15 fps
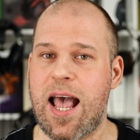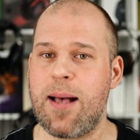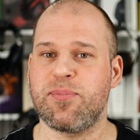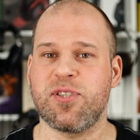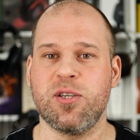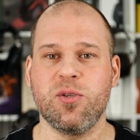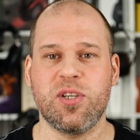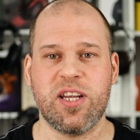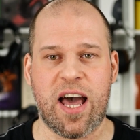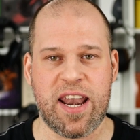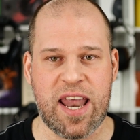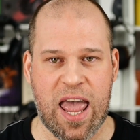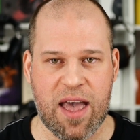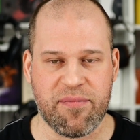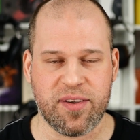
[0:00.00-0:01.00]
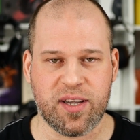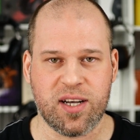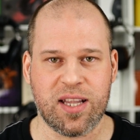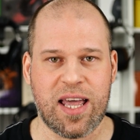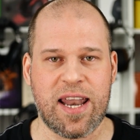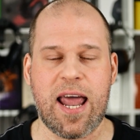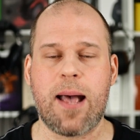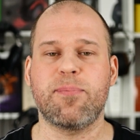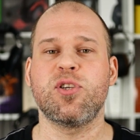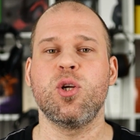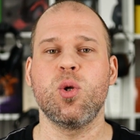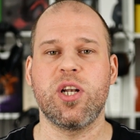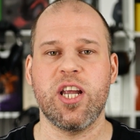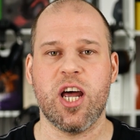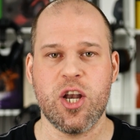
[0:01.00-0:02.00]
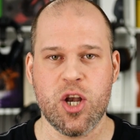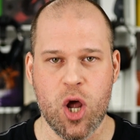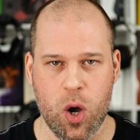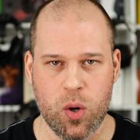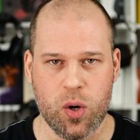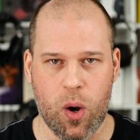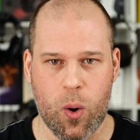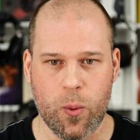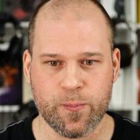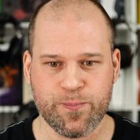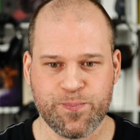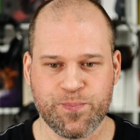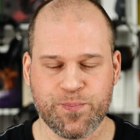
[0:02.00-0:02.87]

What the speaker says: absolutely unethical and absolutely a no-go.